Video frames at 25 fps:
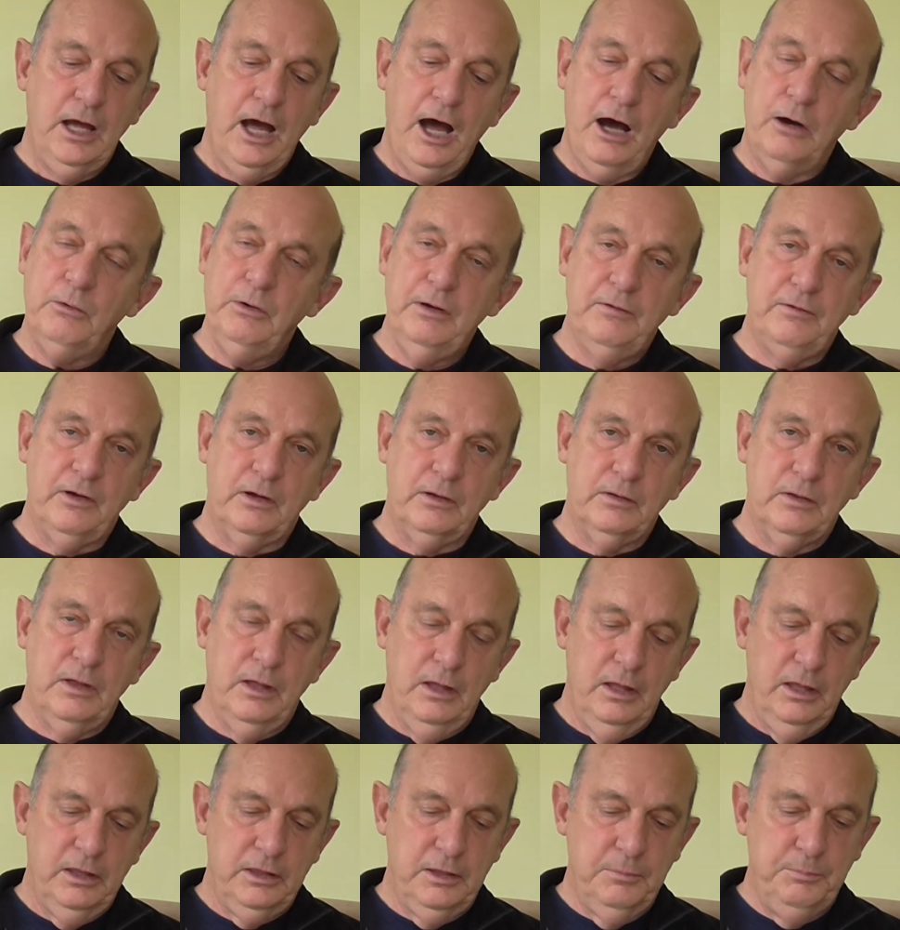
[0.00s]
However,
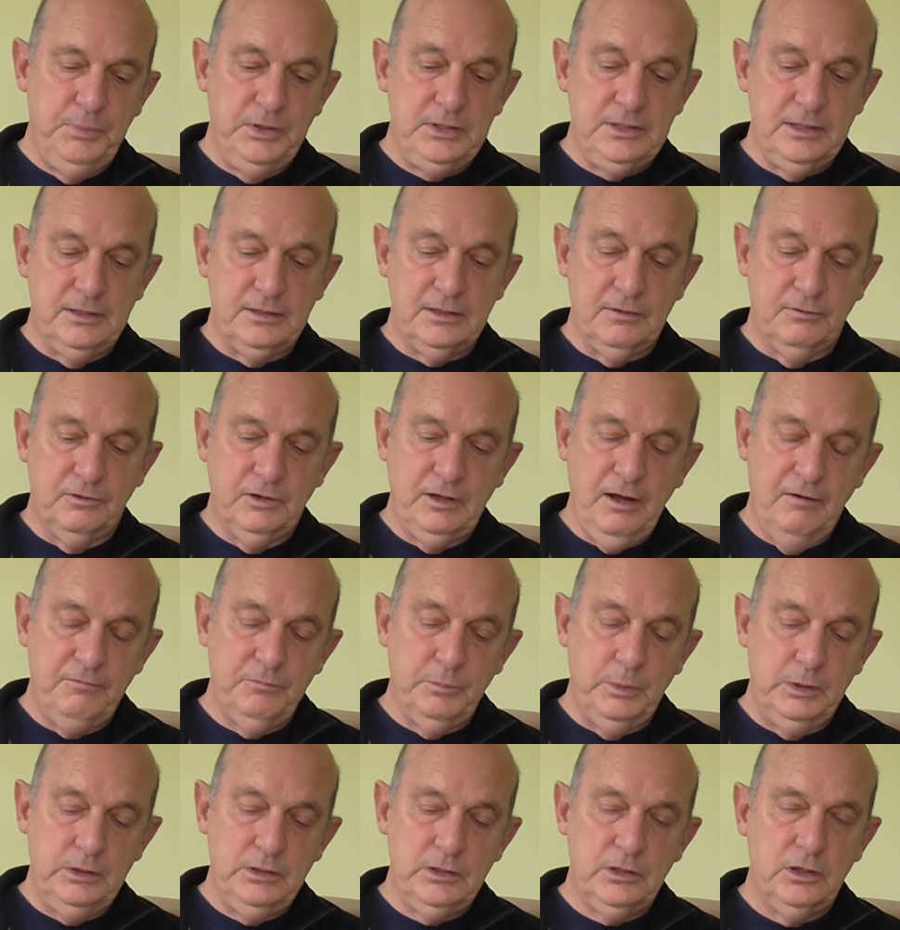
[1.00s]
the business of
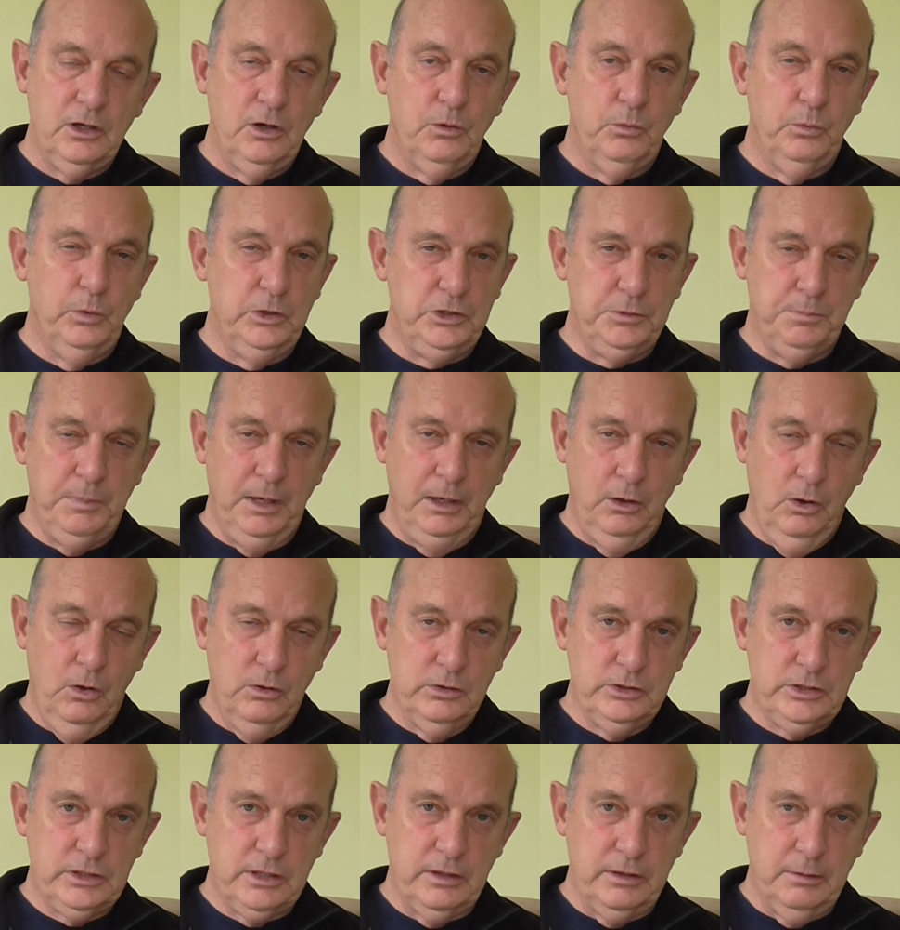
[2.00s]
government, which
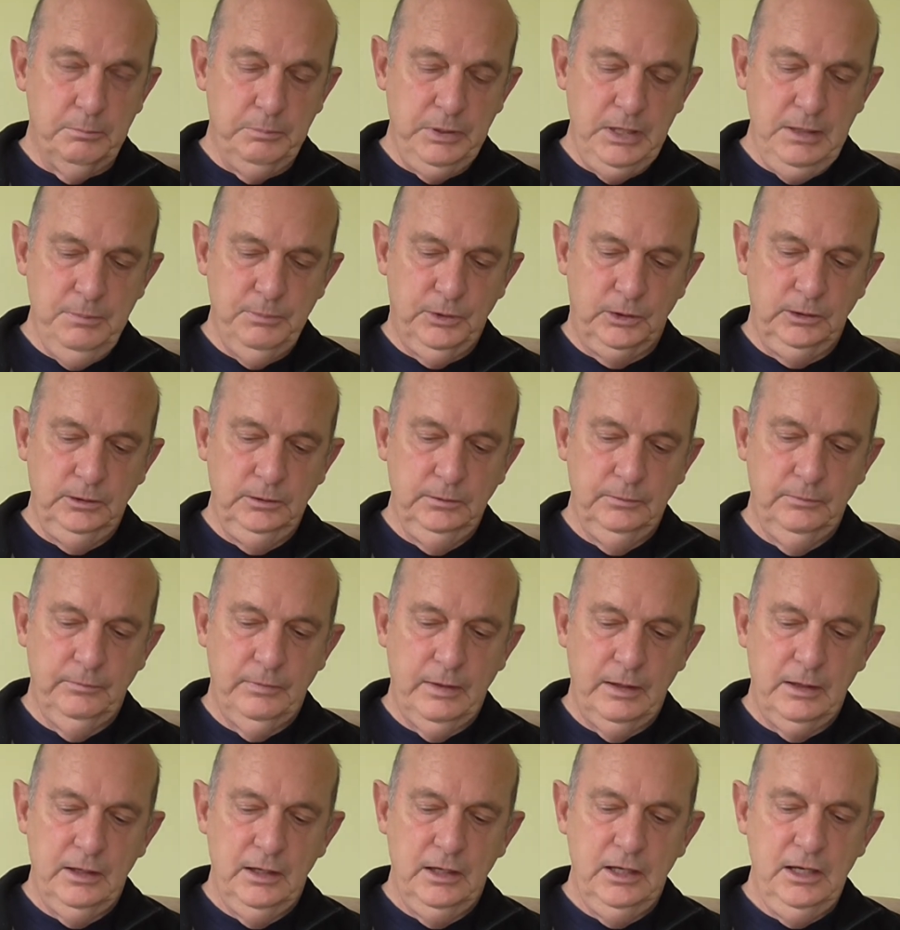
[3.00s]
belongs to the people,
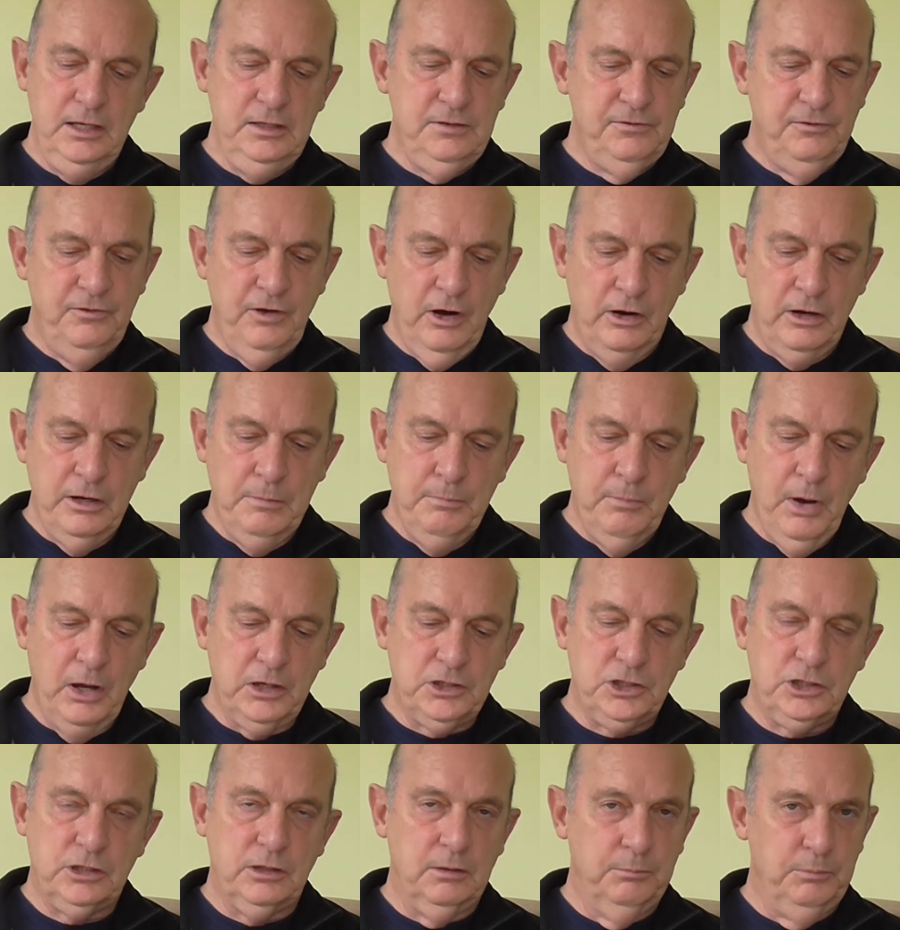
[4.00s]
is very
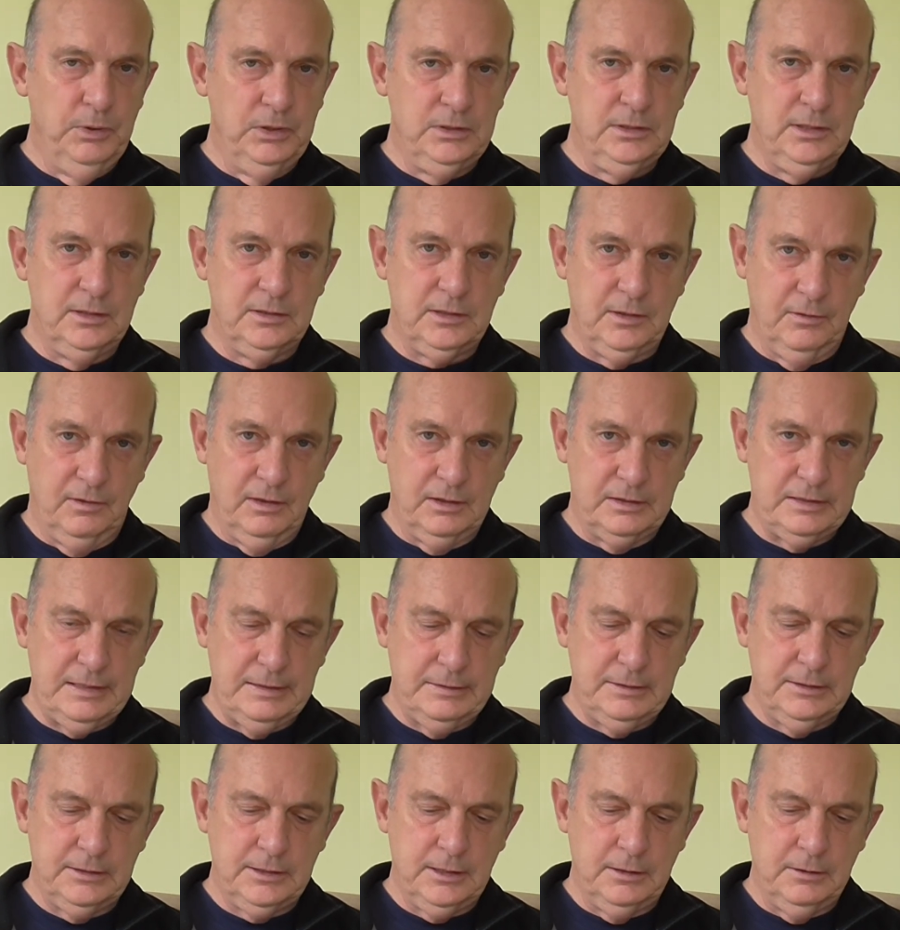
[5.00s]
much the business of the
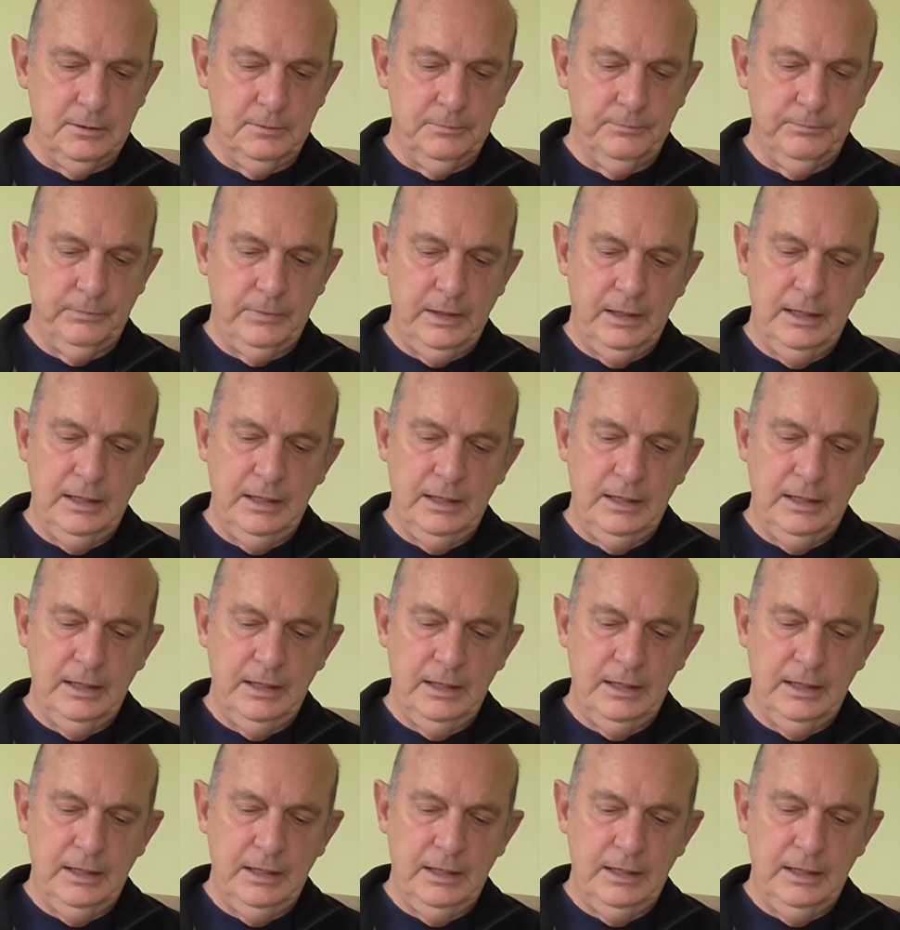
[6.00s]
citizen.